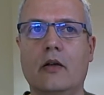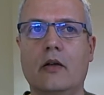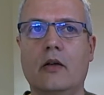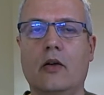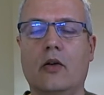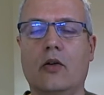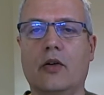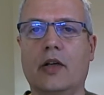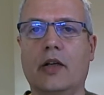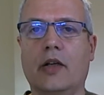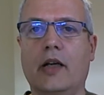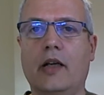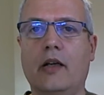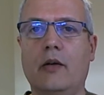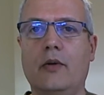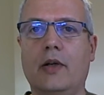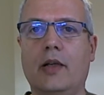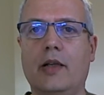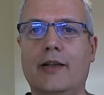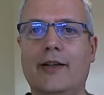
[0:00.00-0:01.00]
Okay,
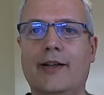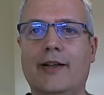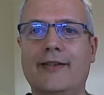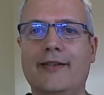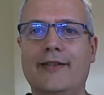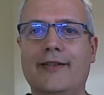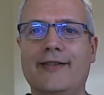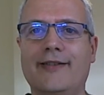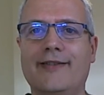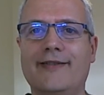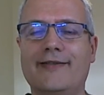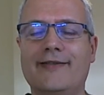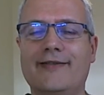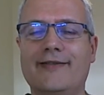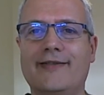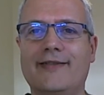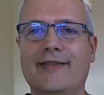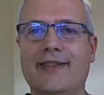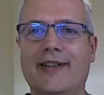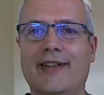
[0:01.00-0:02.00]
well done.
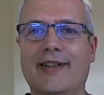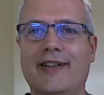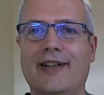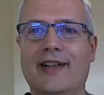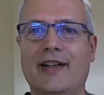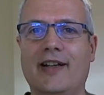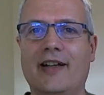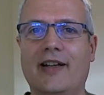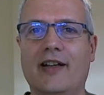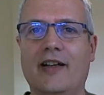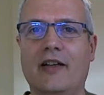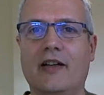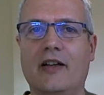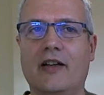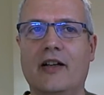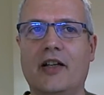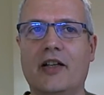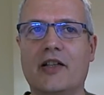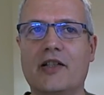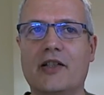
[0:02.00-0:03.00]

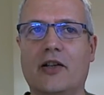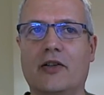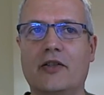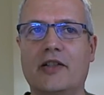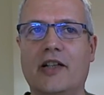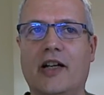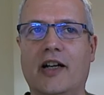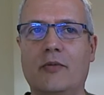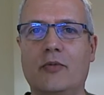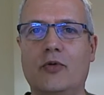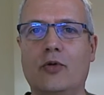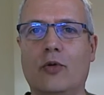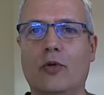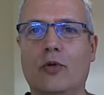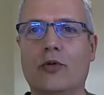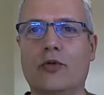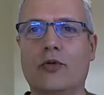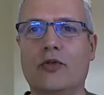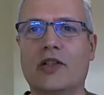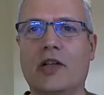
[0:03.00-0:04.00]
It's not time to
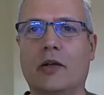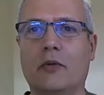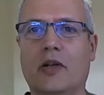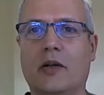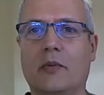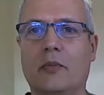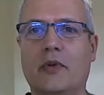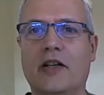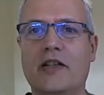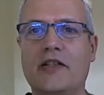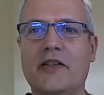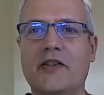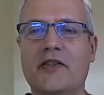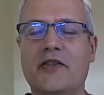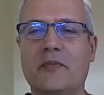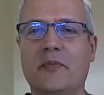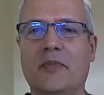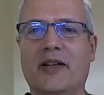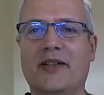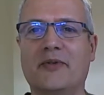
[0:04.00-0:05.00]
lose our presence,
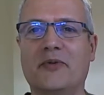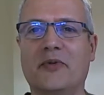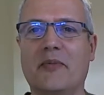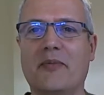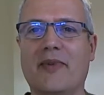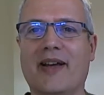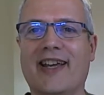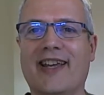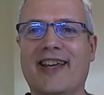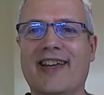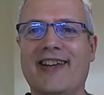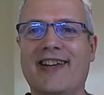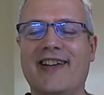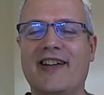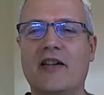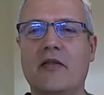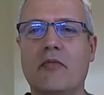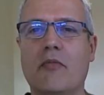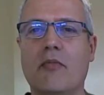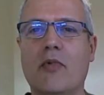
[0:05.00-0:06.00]
but we may
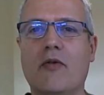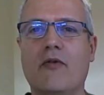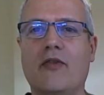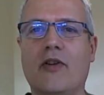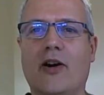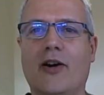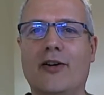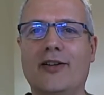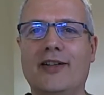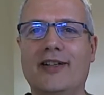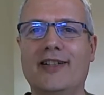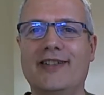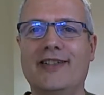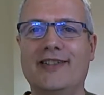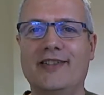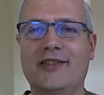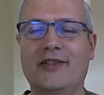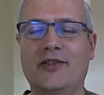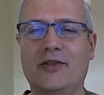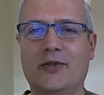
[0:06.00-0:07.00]
move on
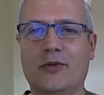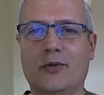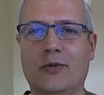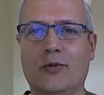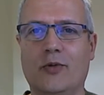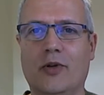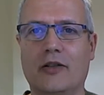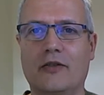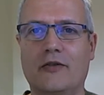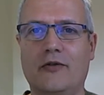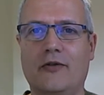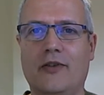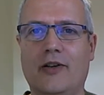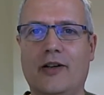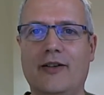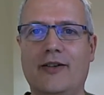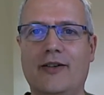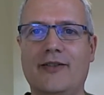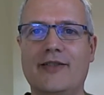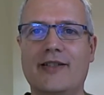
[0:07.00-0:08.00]
to what
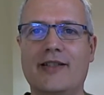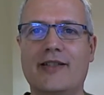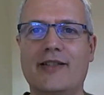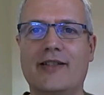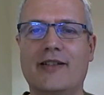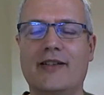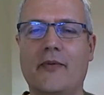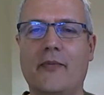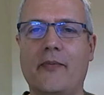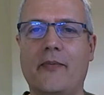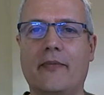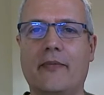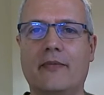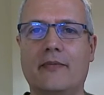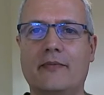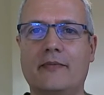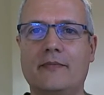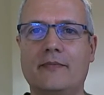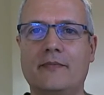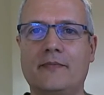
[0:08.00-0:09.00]
follows.
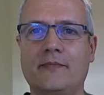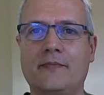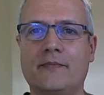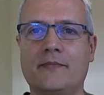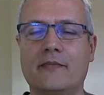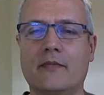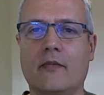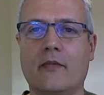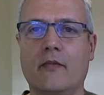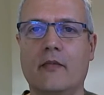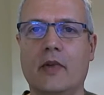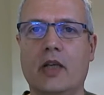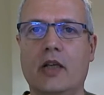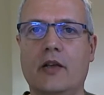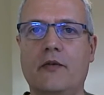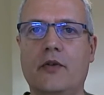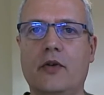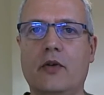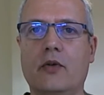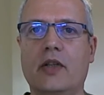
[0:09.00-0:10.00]

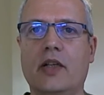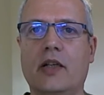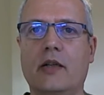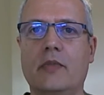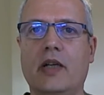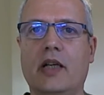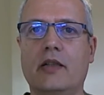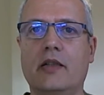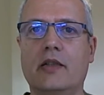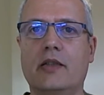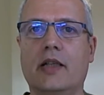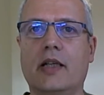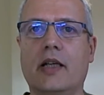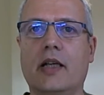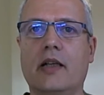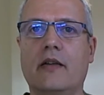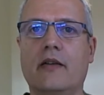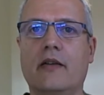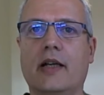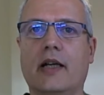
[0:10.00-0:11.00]
If you can
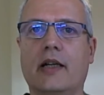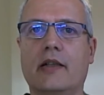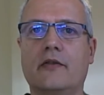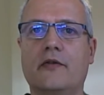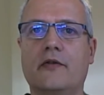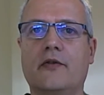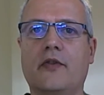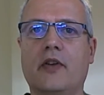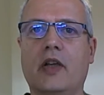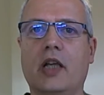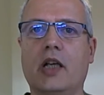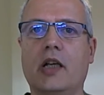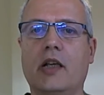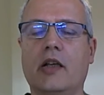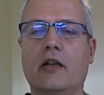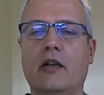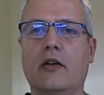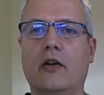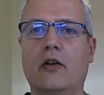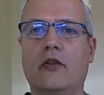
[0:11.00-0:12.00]
maintain that
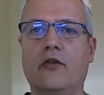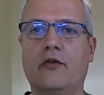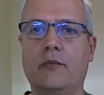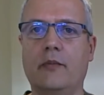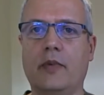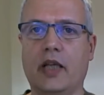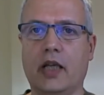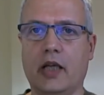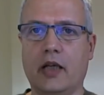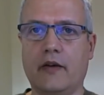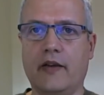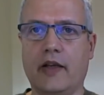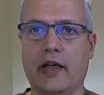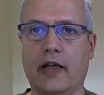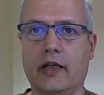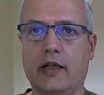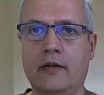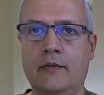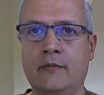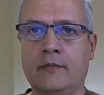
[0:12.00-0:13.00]
feeling of being
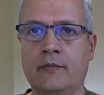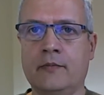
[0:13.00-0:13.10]
there